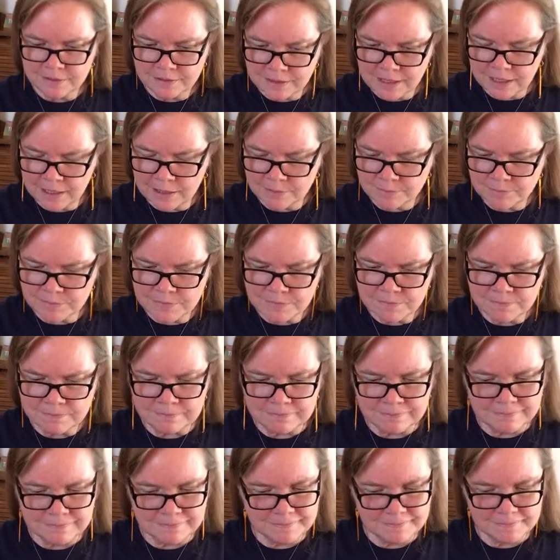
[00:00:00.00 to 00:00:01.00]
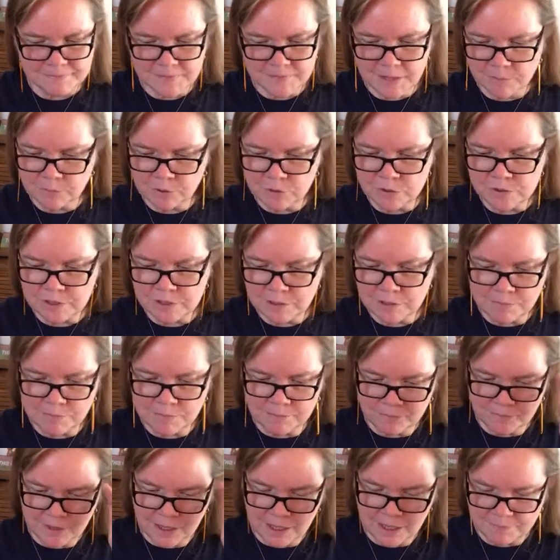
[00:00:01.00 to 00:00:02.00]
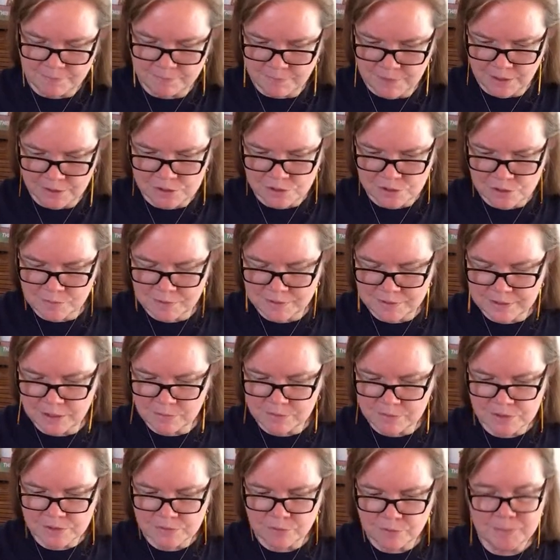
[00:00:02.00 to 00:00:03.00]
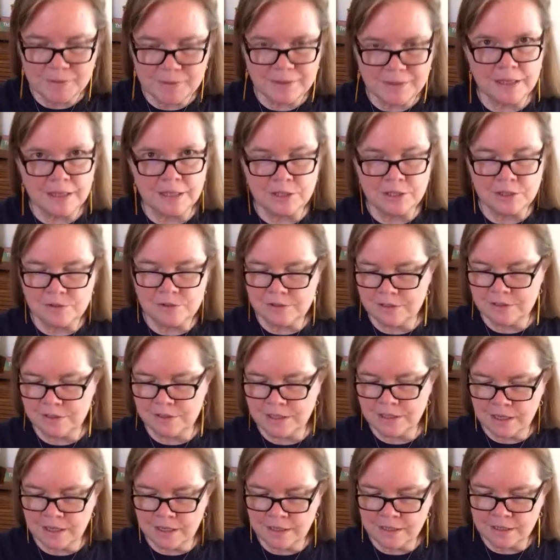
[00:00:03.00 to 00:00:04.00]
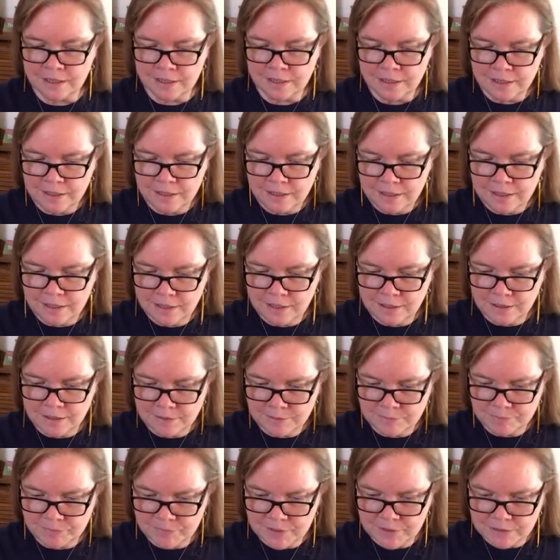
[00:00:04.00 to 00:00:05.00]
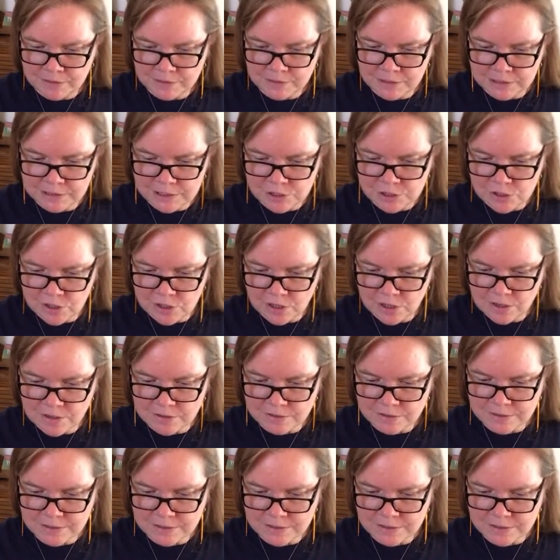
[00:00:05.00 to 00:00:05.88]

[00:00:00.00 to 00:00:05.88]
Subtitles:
Okay, I'm losing. Okay, not sure what that was for, but thank you, Tineke. And Lily Chong